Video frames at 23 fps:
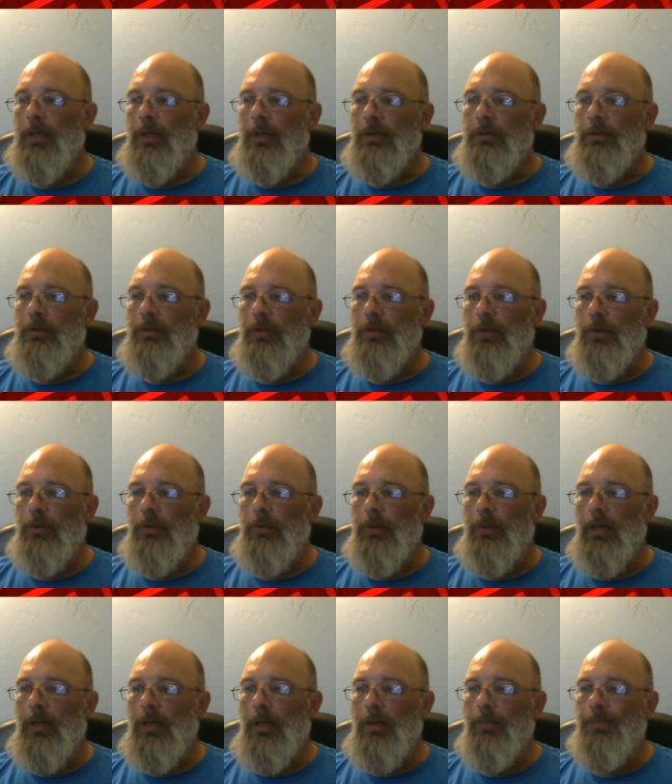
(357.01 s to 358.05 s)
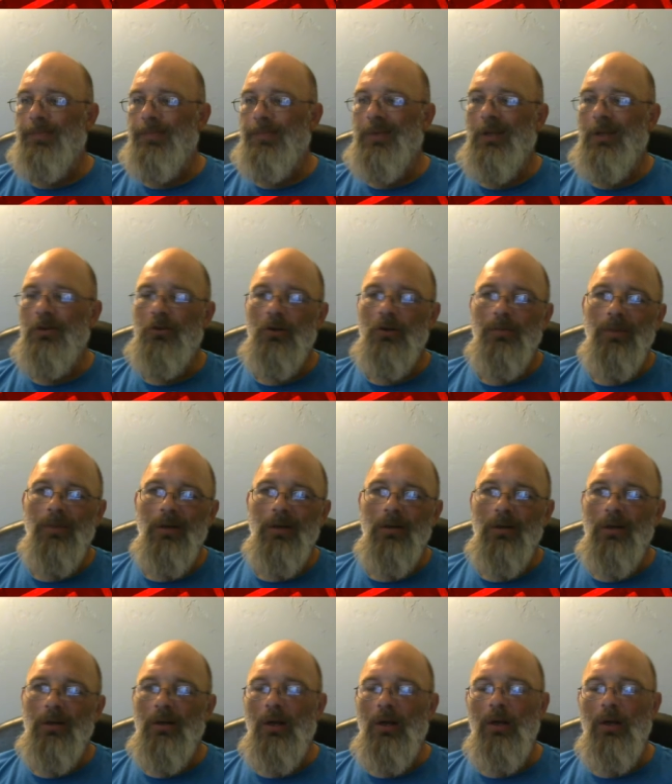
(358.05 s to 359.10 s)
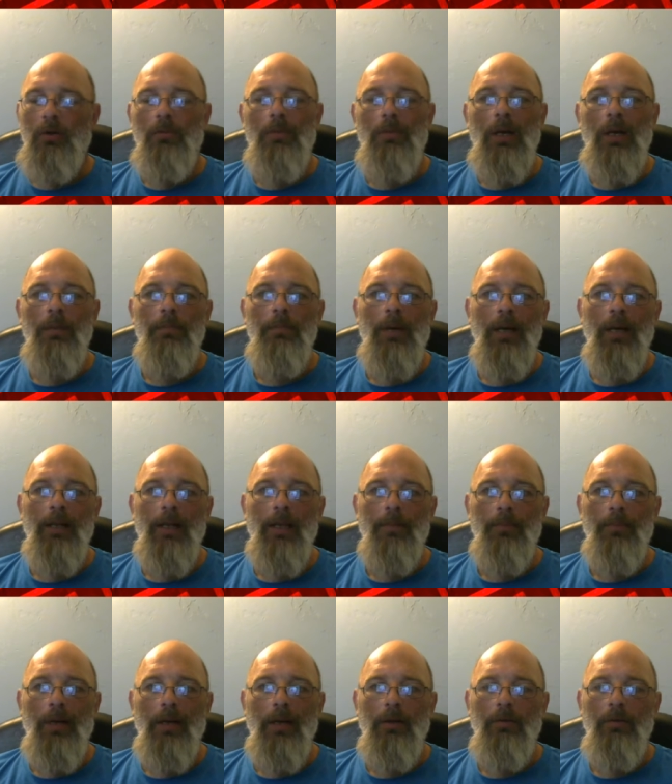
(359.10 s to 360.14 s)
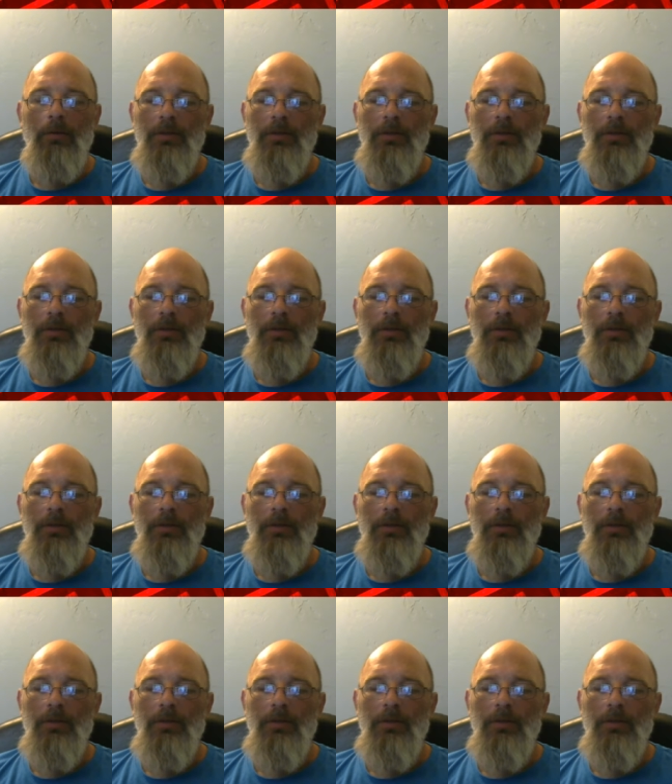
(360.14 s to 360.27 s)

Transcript: So distributor, I don't mind buying that brand new.